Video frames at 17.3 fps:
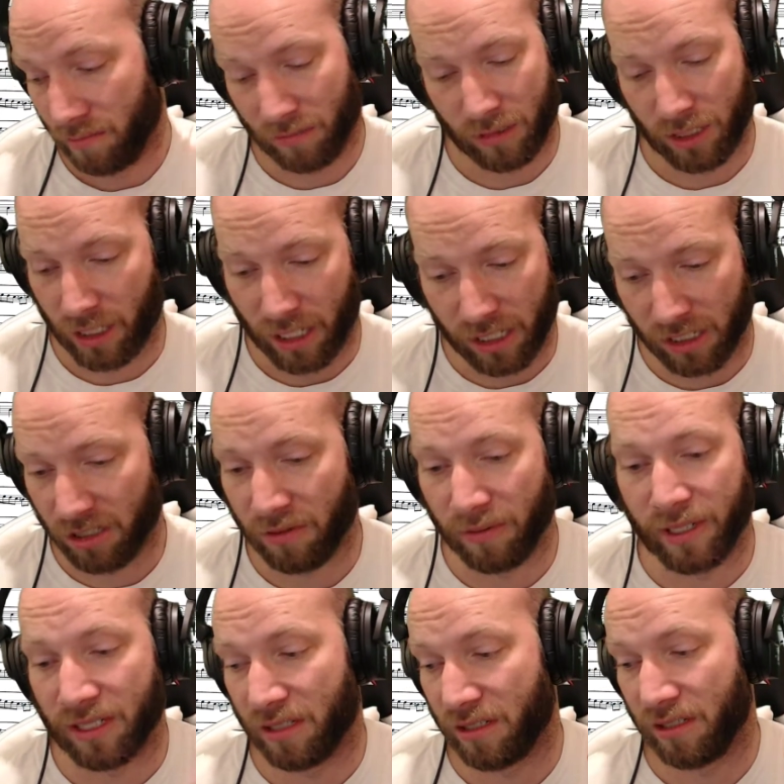the
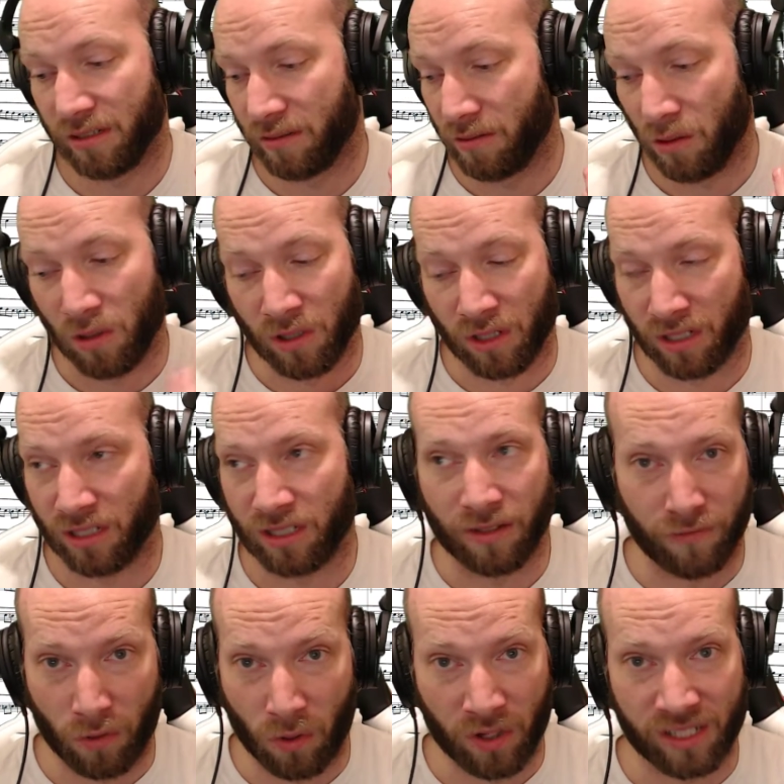instruments or the
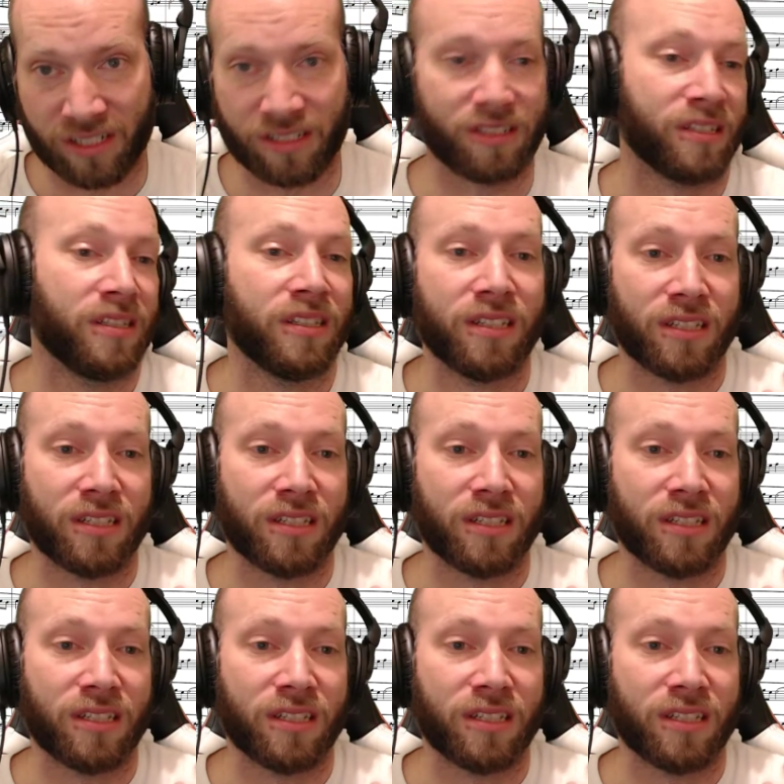voice